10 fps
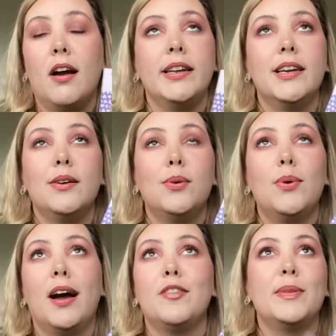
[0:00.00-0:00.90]
I
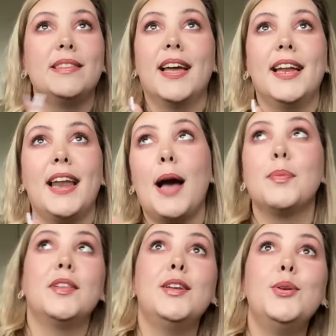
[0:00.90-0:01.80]
know I've been saying
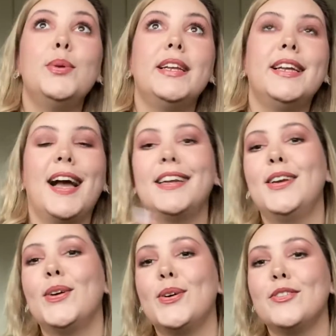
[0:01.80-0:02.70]
absolutely and
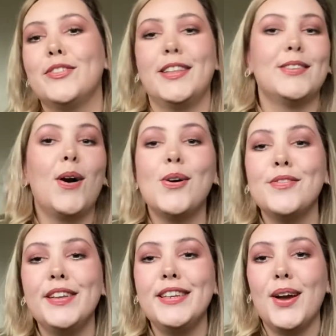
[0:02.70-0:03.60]
love this whole
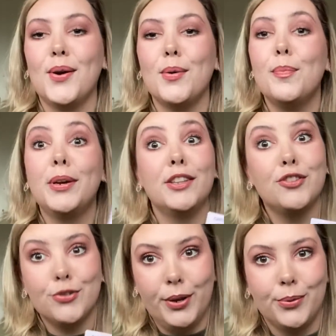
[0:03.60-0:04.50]
video, but
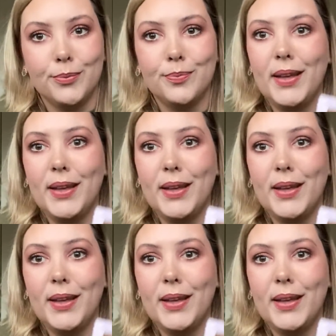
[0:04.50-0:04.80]
it's true.